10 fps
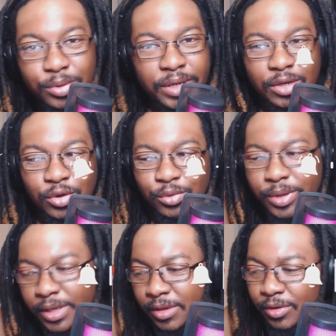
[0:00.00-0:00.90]
Hello,
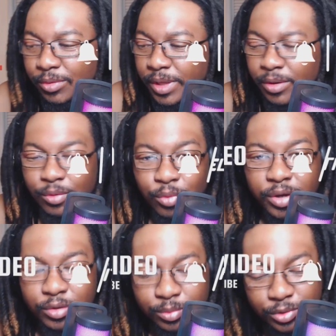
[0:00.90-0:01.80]
hello, and
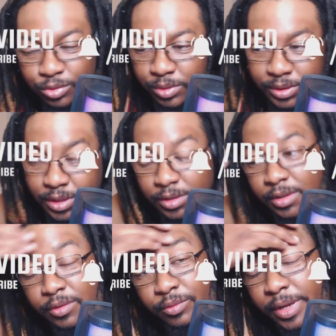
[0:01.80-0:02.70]
welcome to another
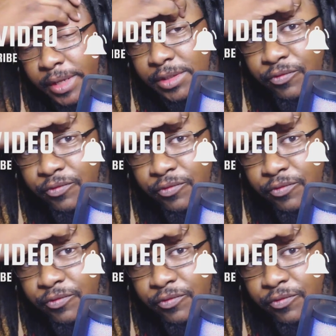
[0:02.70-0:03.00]
reaction